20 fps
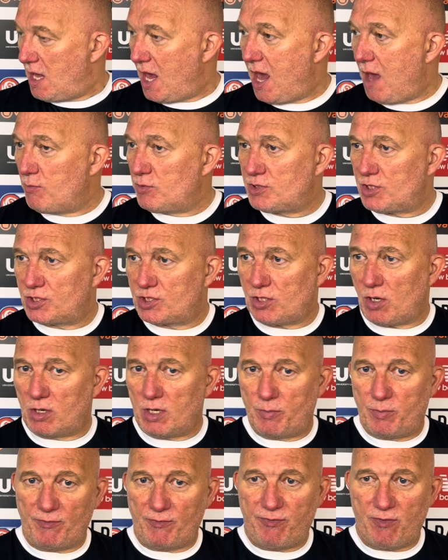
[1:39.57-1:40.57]
Yeah, it was a
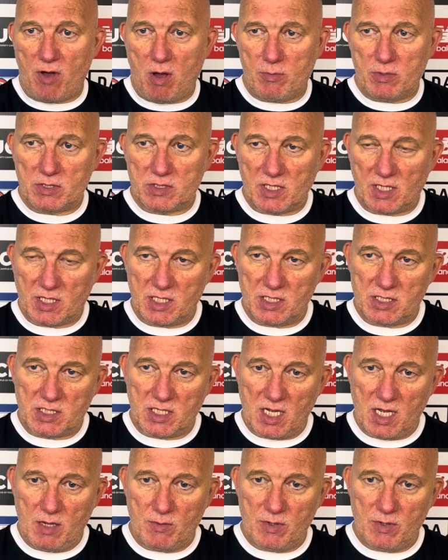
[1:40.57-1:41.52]
solid performance, like you say.